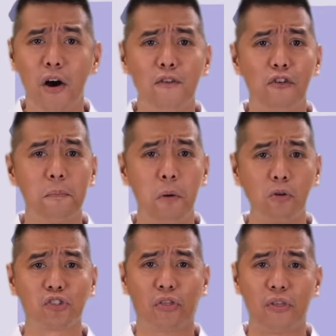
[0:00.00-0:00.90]
For bone
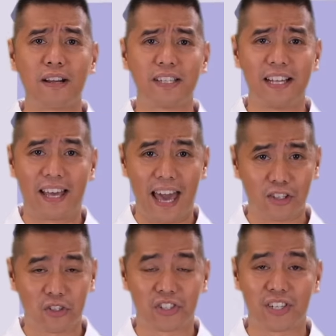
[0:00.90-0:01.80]
strengthening
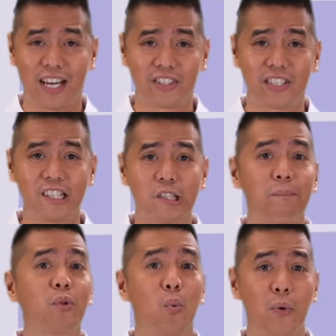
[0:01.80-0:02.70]
exercises,
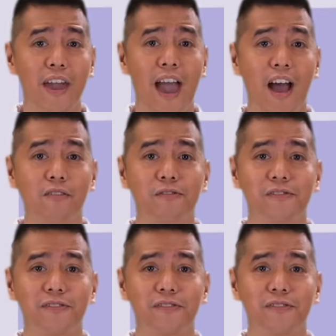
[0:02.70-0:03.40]
we have